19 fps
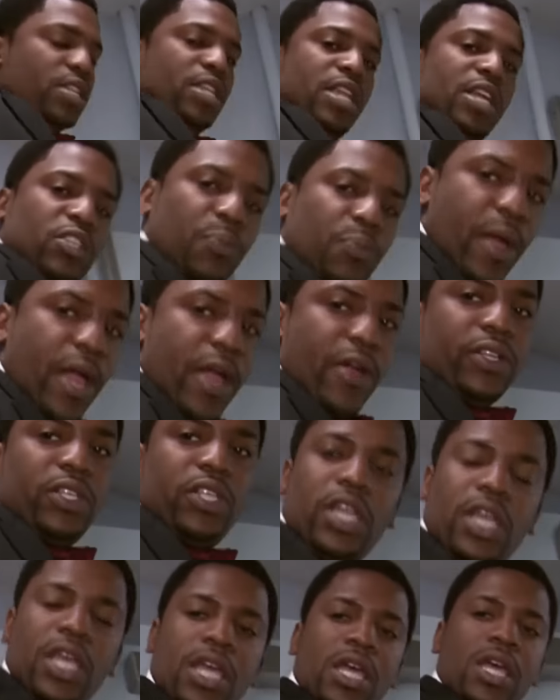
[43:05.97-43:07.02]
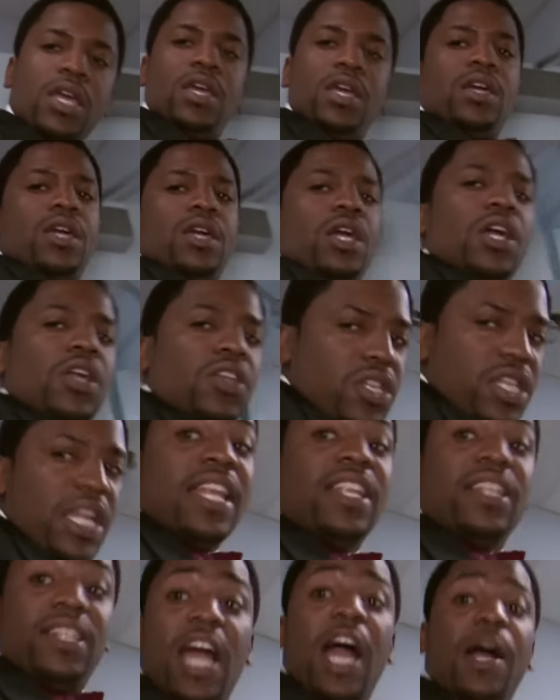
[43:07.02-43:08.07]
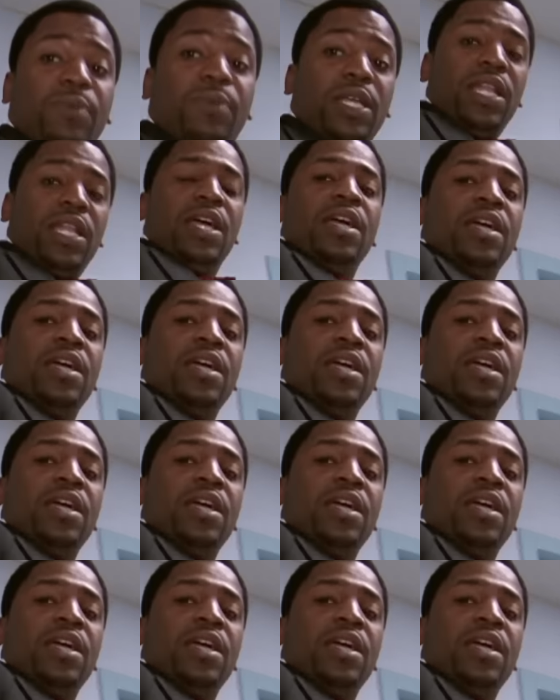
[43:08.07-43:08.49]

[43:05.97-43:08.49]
they're not your parents. You're not adopted.